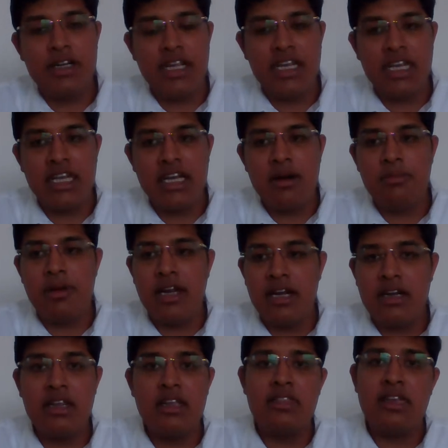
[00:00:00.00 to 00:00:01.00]
taking up
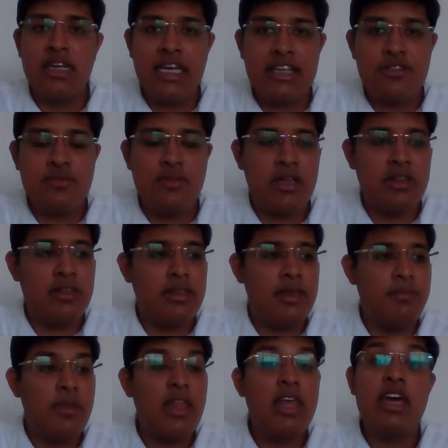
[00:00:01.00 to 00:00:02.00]
later in the next month.
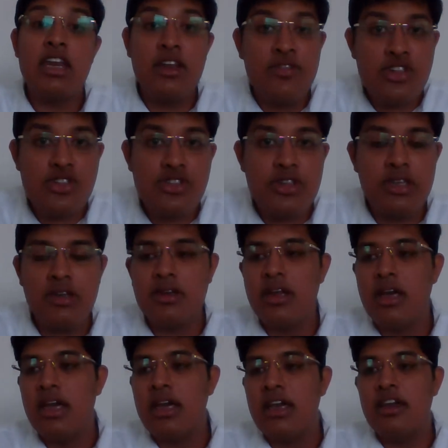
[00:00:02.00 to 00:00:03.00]
Revision,